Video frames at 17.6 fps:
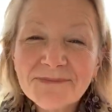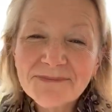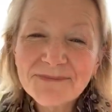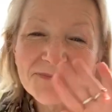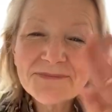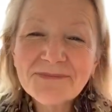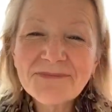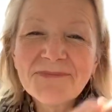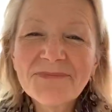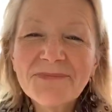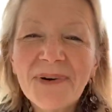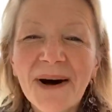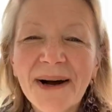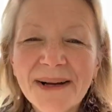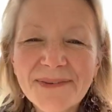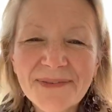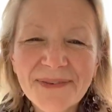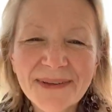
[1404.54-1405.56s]

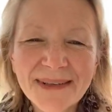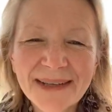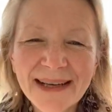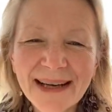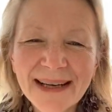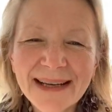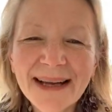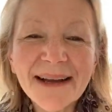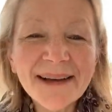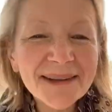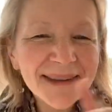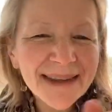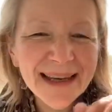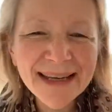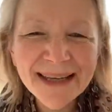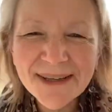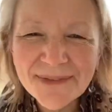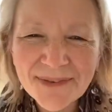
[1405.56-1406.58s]
Bye for now. Oh,
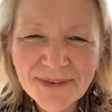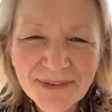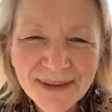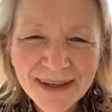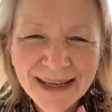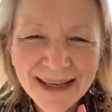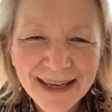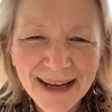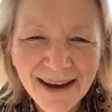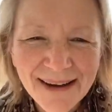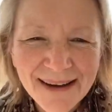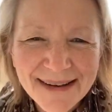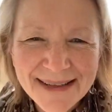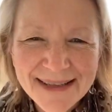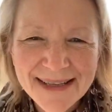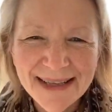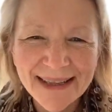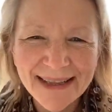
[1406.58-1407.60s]
thank you for all the little
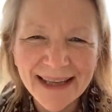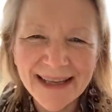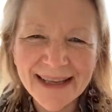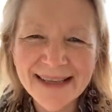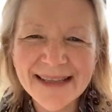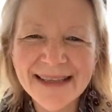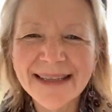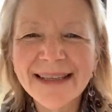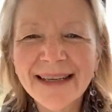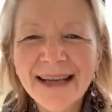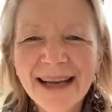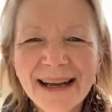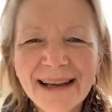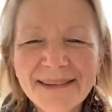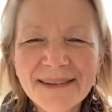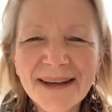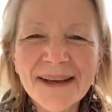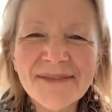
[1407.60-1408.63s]
hearts and things.
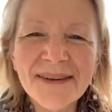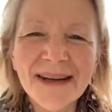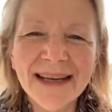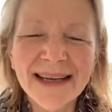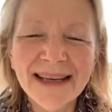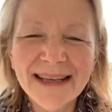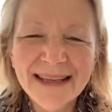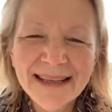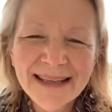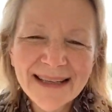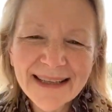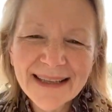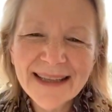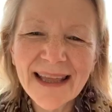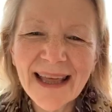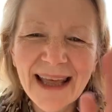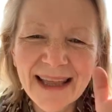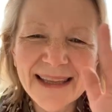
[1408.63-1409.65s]
How lovely.
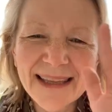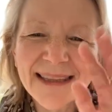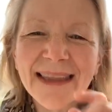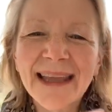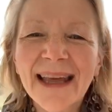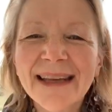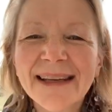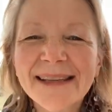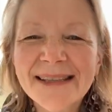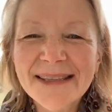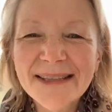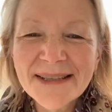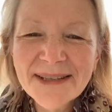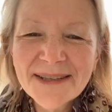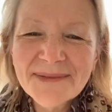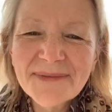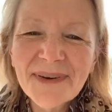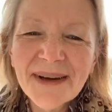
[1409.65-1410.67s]
Thanks.
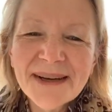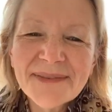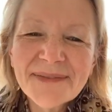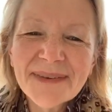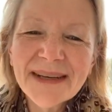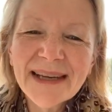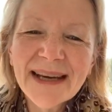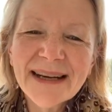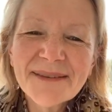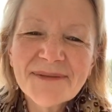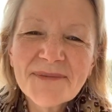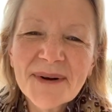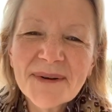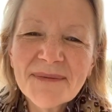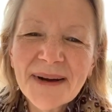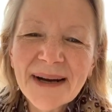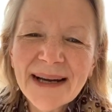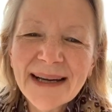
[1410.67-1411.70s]
Bye for now.
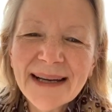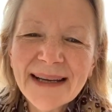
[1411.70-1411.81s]
Bye-bye.